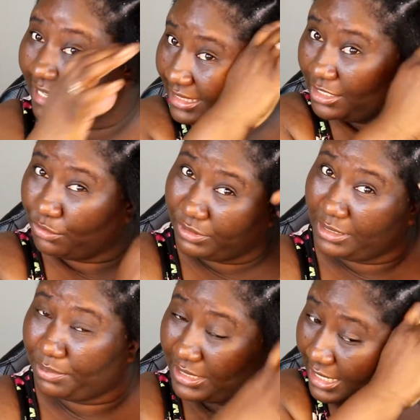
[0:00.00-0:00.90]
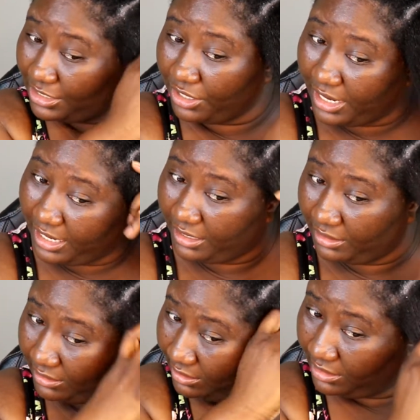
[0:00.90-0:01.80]
this really protects your
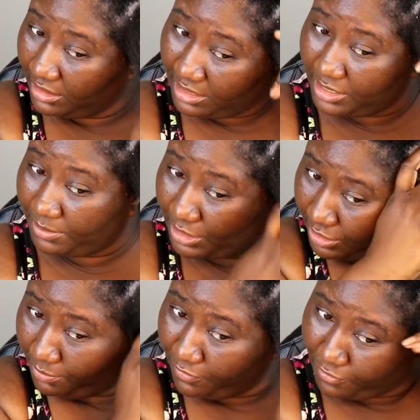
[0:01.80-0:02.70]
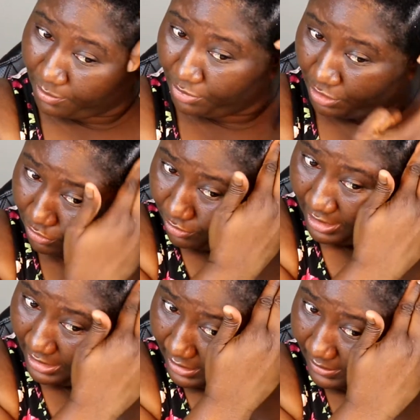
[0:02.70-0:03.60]
hair, especially before blow
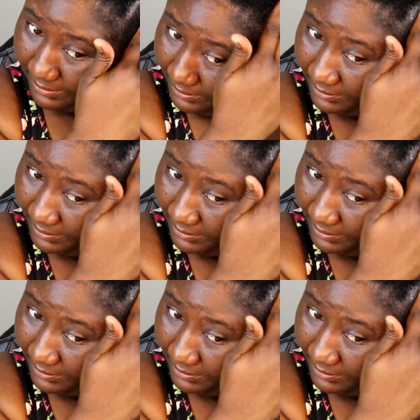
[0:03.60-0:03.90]
drying it.